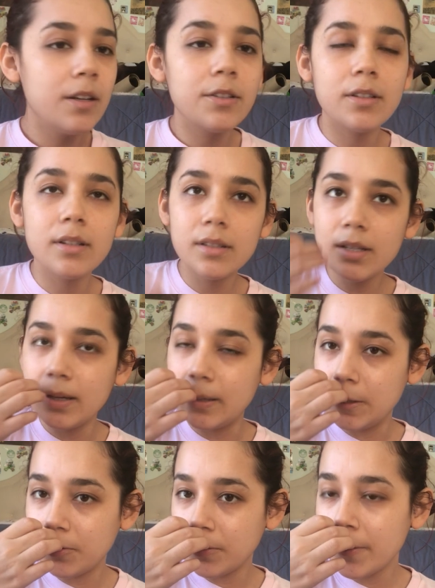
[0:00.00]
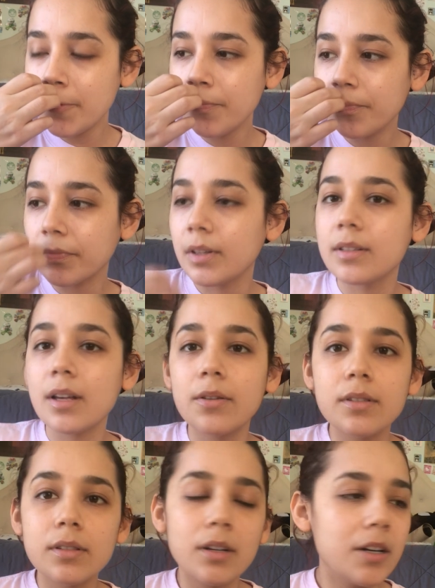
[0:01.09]
So that's the intro, that's how
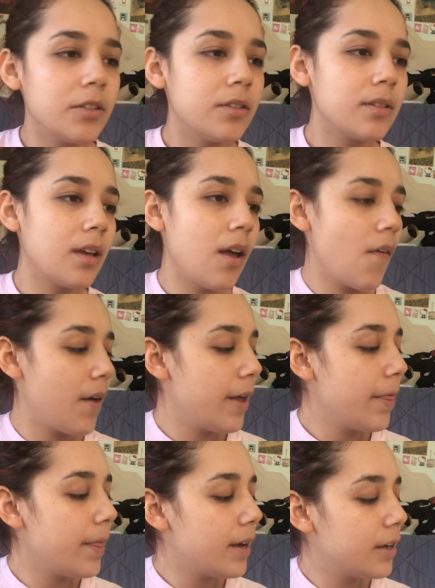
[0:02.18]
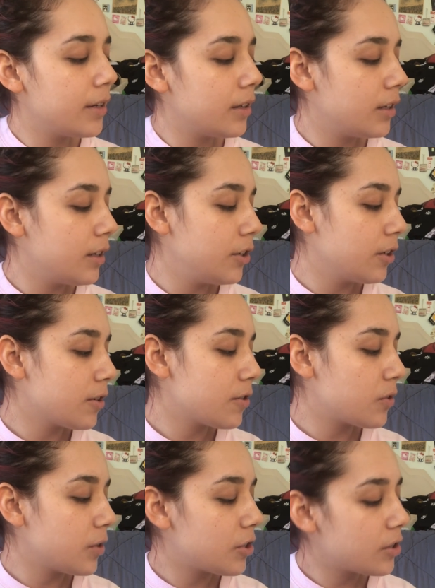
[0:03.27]
it starts, and then you're going to
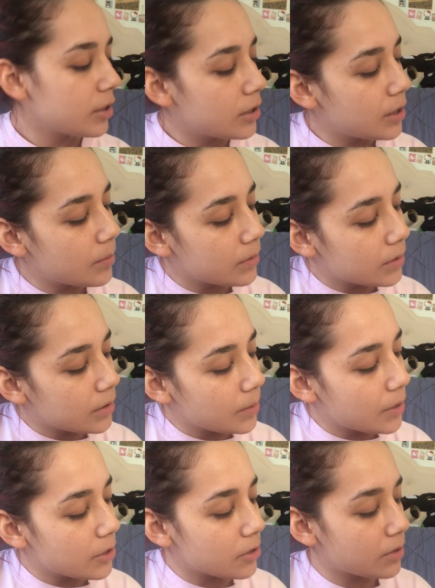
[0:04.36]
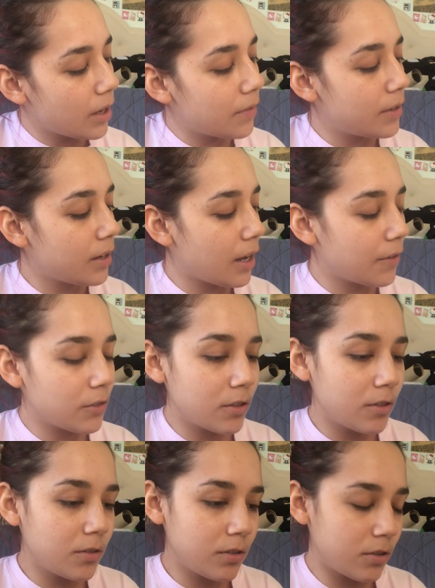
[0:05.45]
switch to D major 7 after
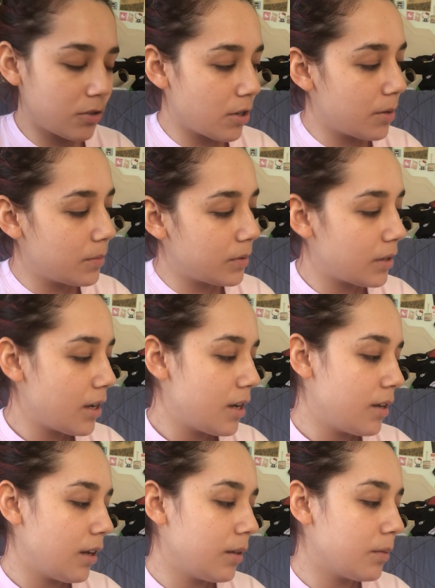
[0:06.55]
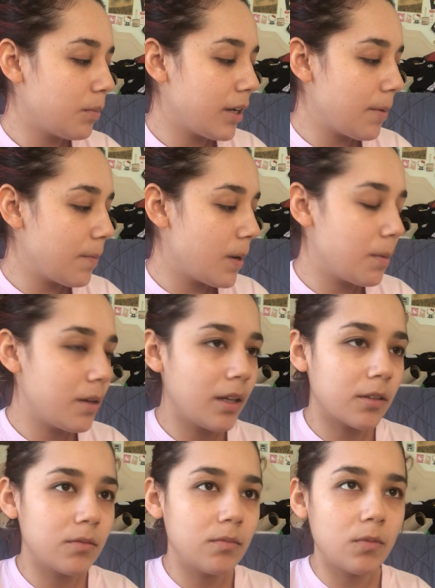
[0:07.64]
those strums, and play maybe
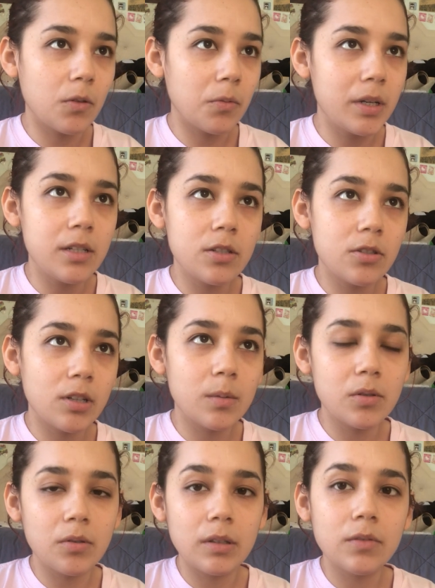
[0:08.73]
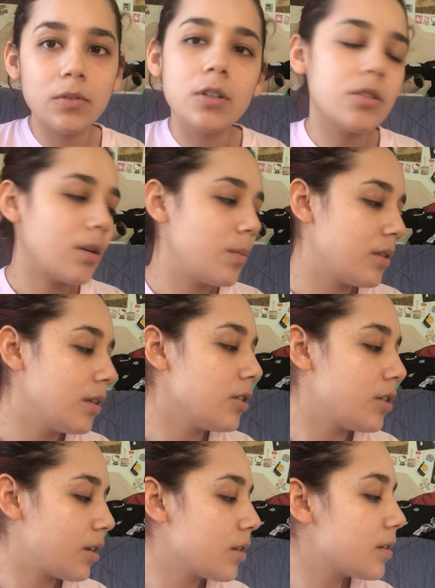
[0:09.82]
like 3 or 4 strums, and then she
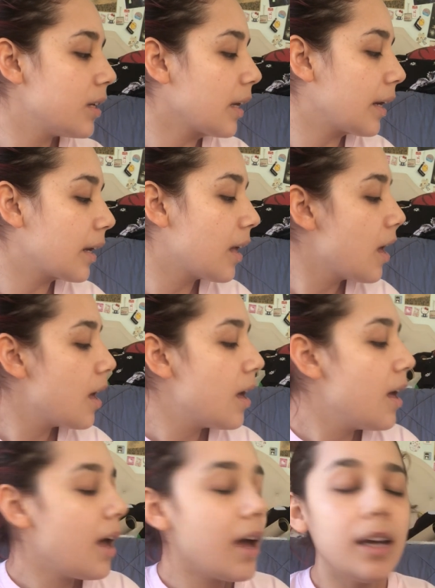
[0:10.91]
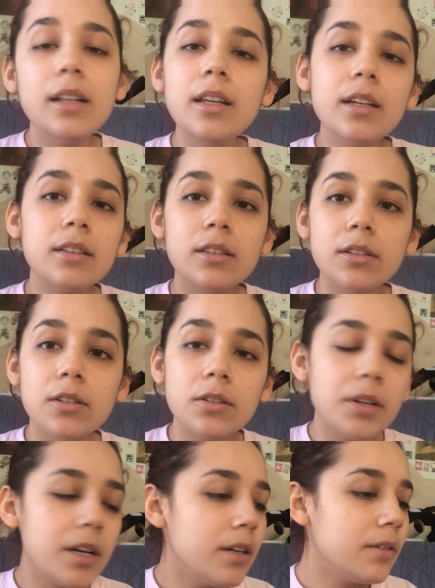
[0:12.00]
starts singing, "I licked the
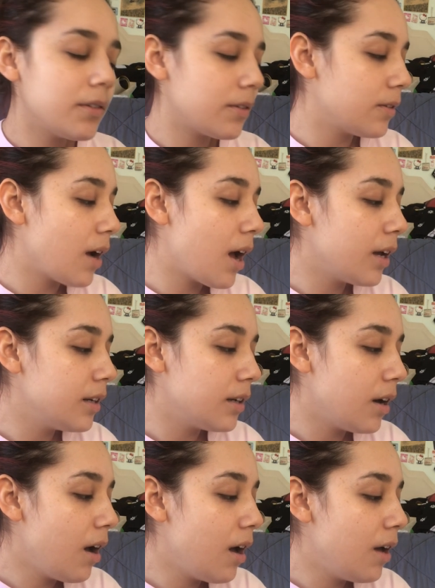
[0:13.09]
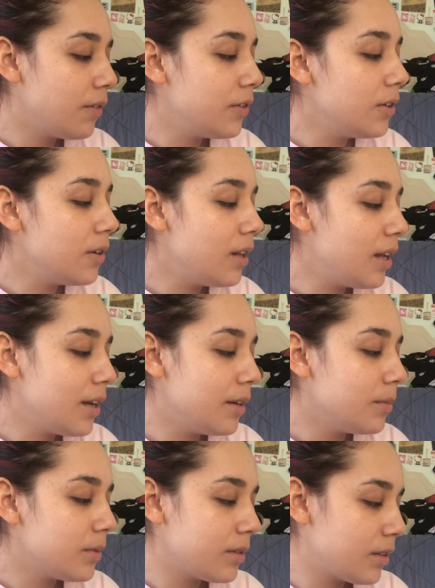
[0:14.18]
grief right off your
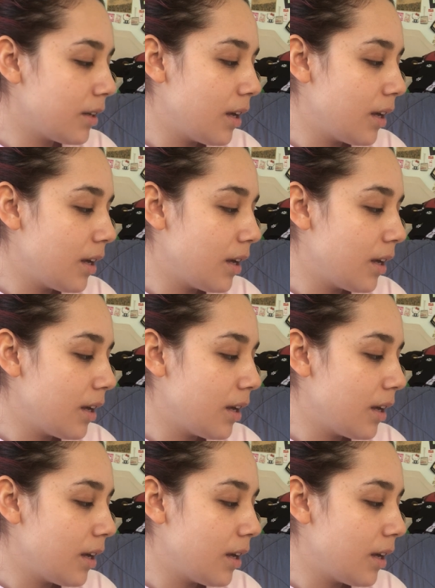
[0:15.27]
lips."